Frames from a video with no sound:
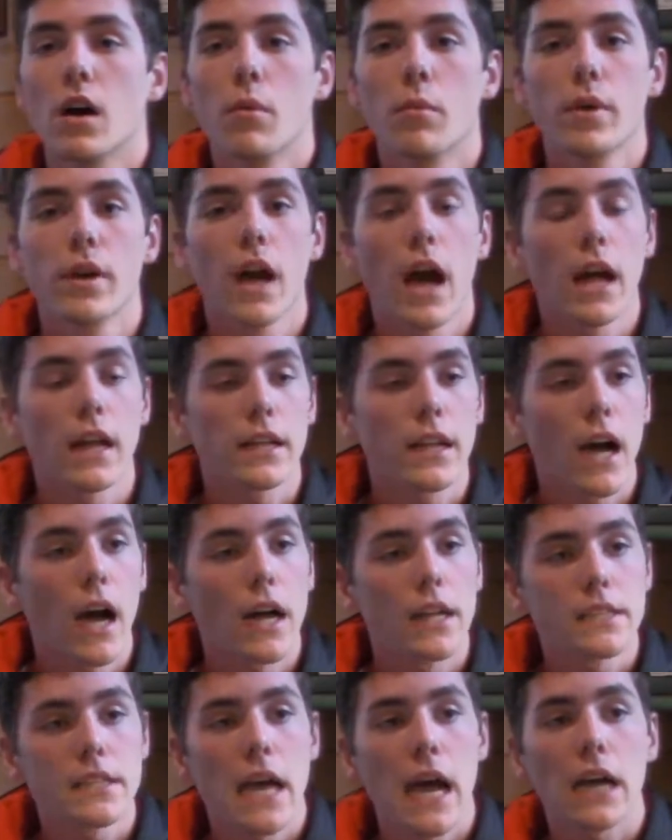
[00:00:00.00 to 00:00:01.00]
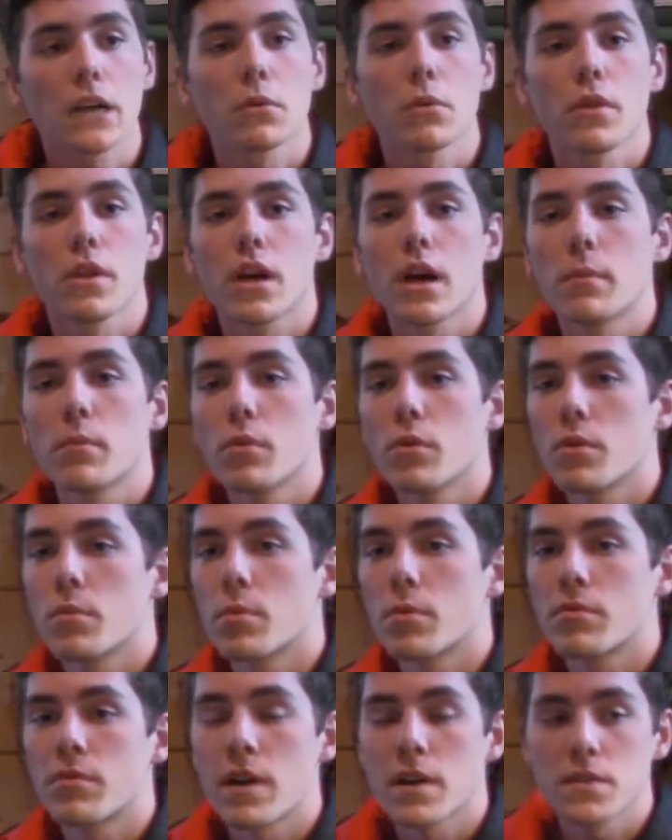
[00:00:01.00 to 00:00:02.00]
We got in contact with a couple of the
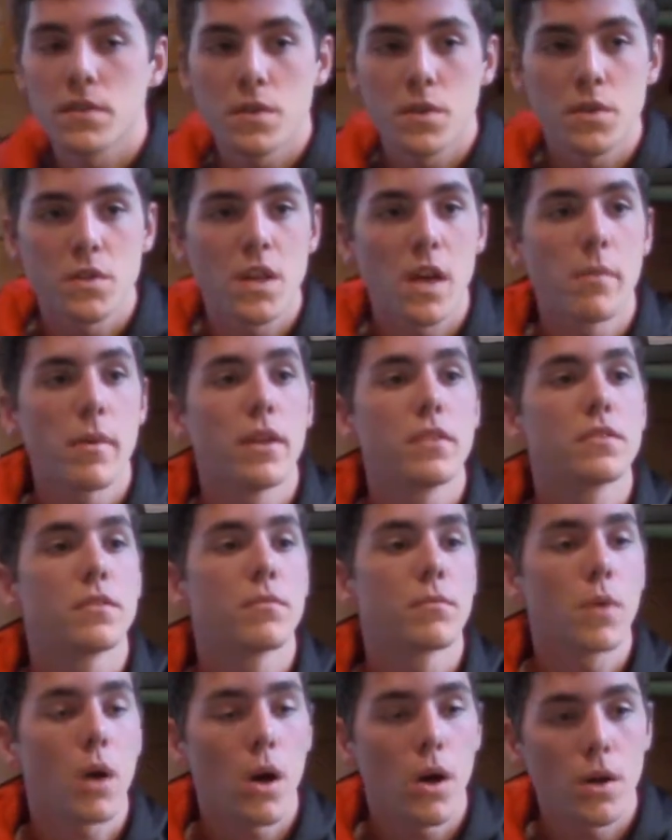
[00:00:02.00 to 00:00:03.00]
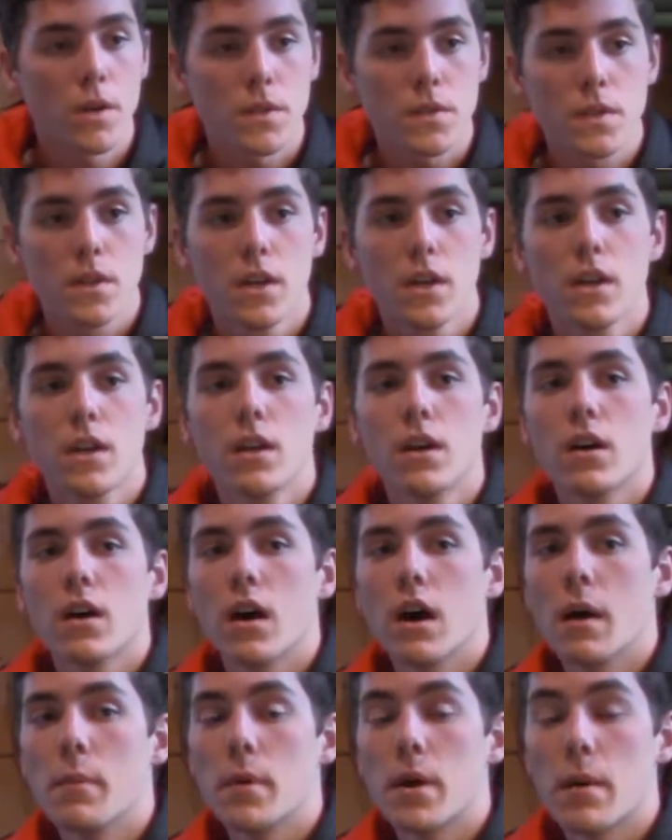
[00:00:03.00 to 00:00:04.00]
professors. I made some calls,
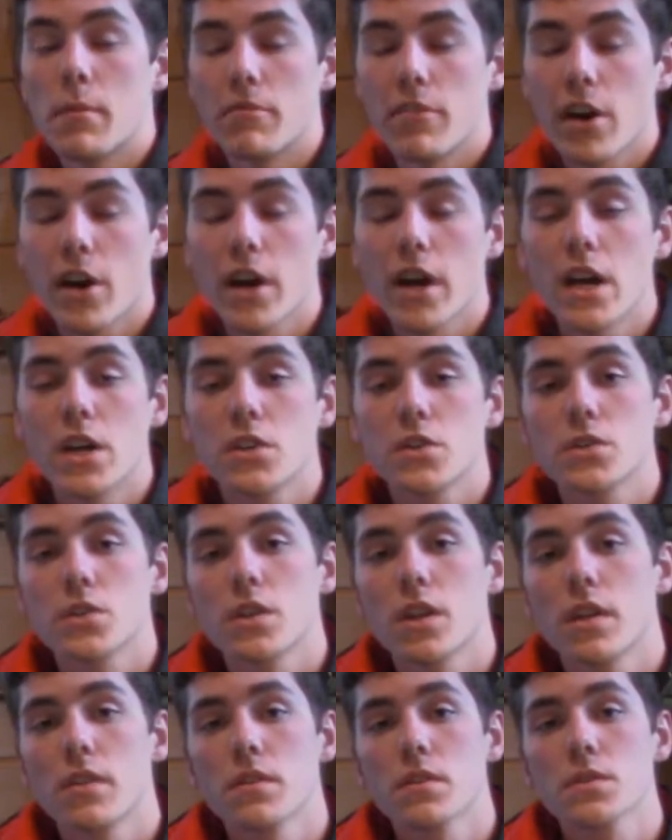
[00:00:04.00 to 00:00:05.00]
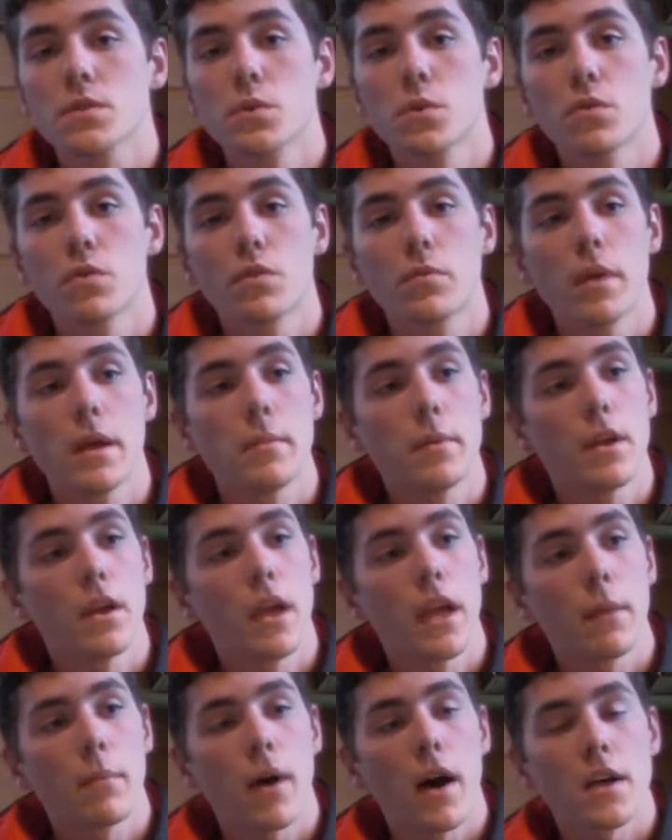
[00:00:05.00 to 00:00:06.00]
and I'm very interested in the school for
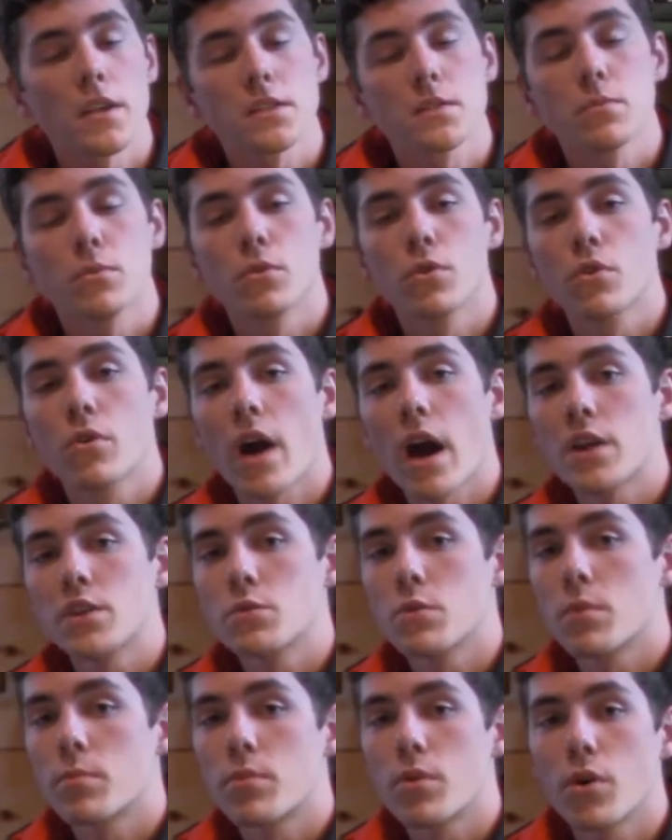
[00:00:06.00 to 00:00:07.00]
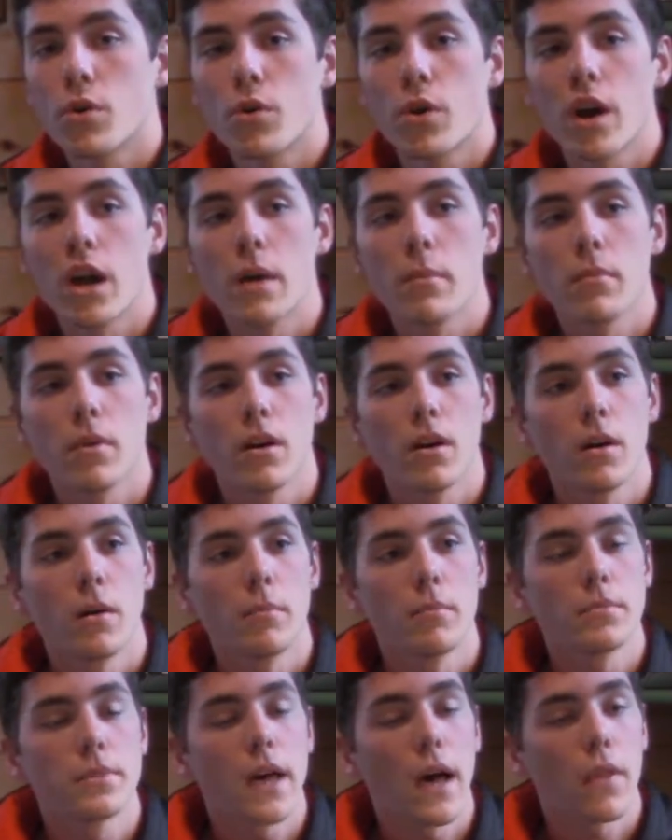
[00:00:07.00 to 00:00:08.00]
maybe a possible graduate
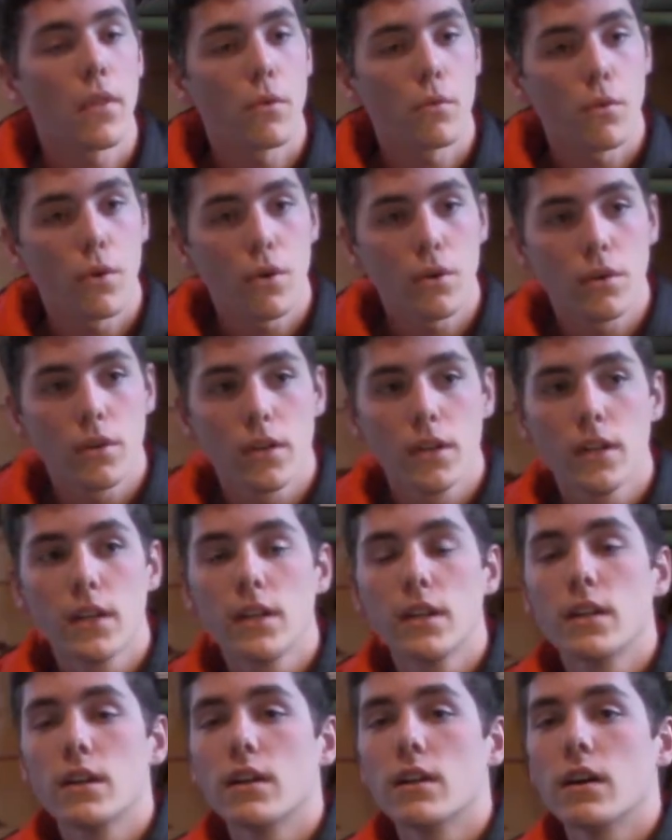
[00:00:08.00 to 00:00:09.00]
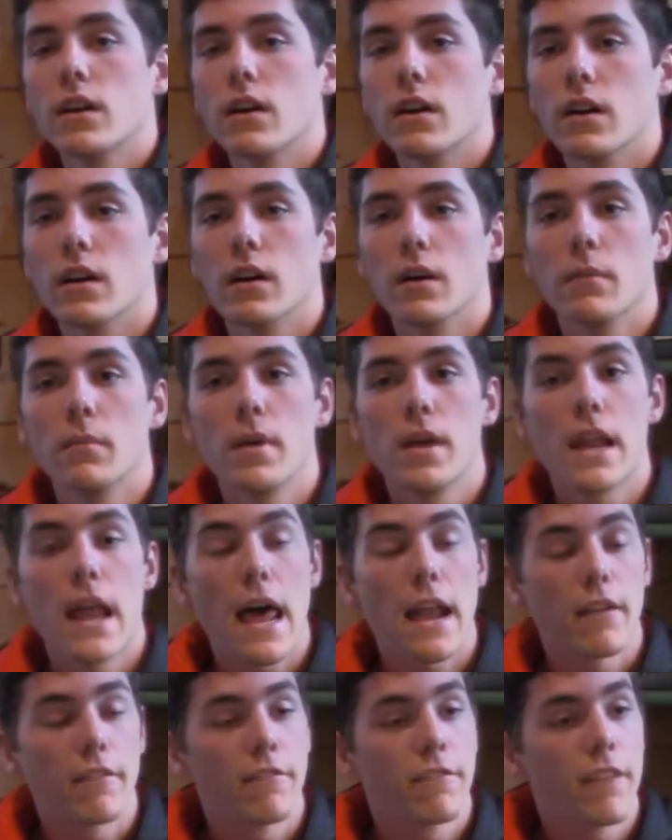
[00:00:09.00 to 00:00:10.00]
program down the road. It
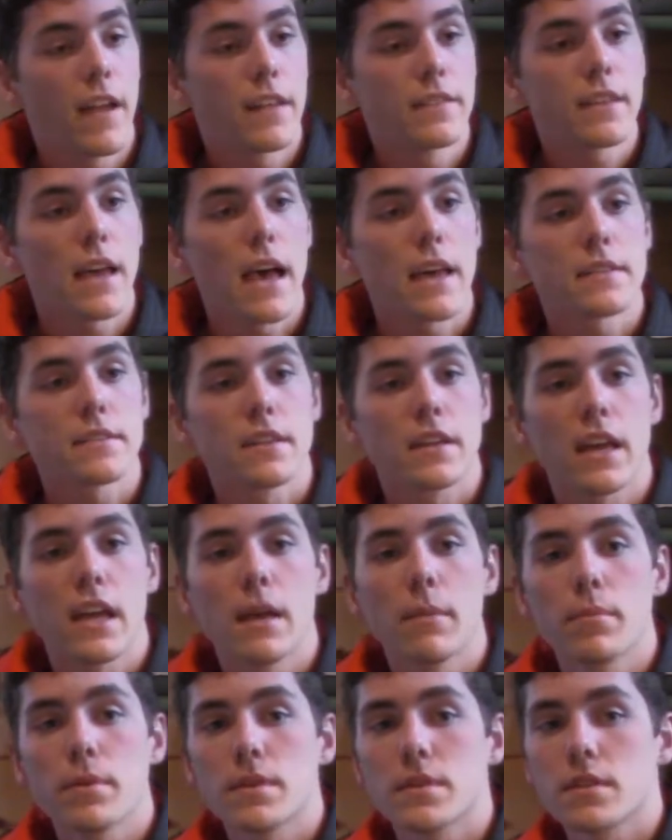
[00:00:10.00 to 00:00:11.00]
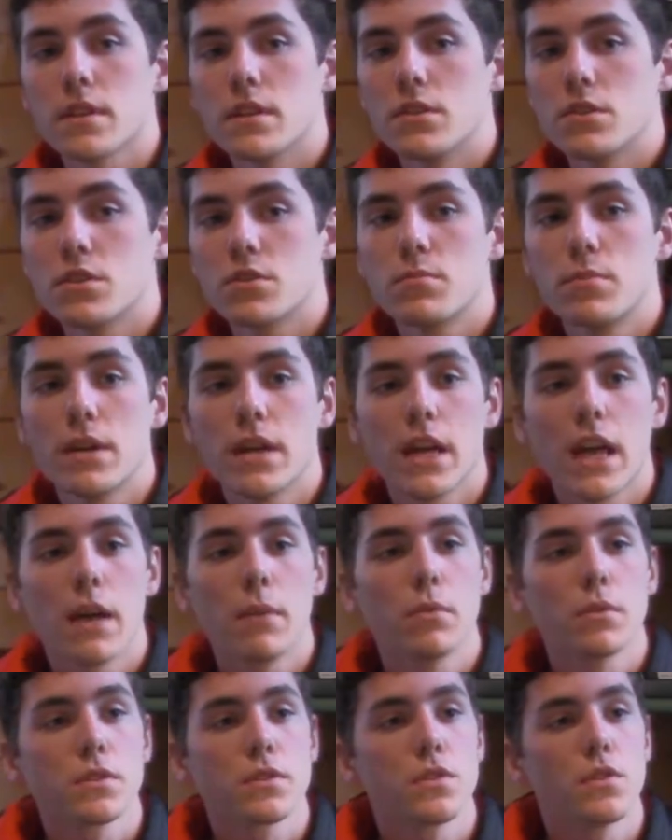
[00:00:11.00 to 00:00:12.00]
had a fantastic campus, and just being
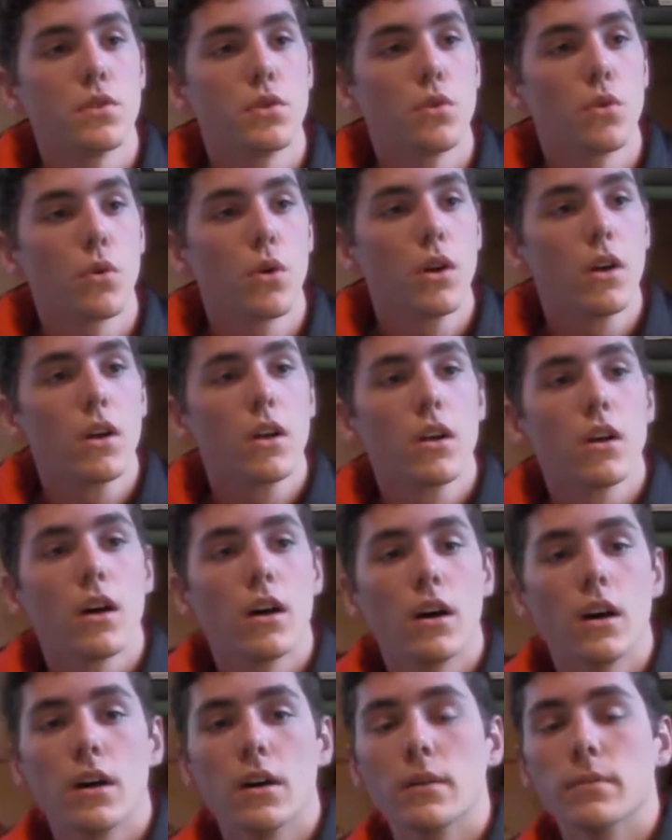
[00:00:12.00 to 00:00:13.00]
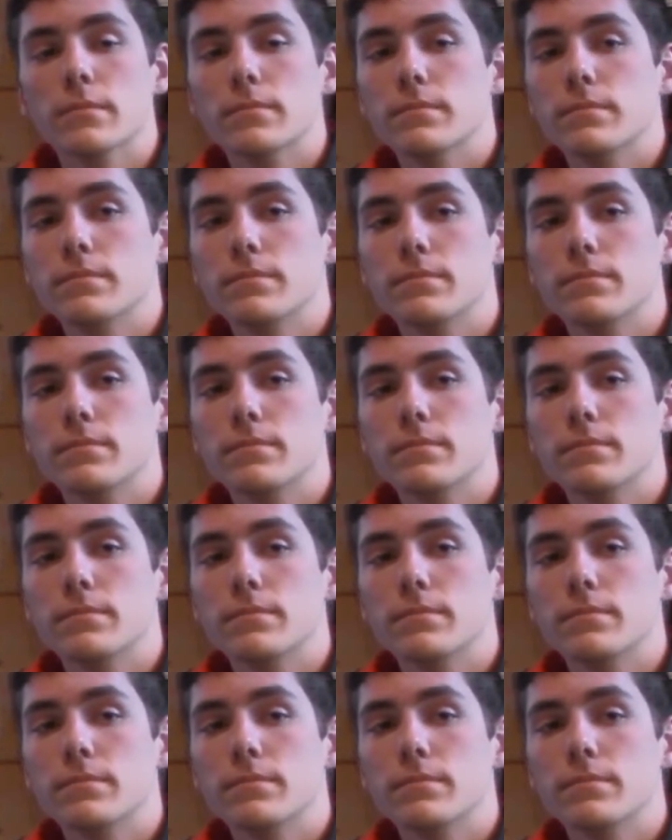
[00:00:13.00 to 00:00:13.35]
able to kind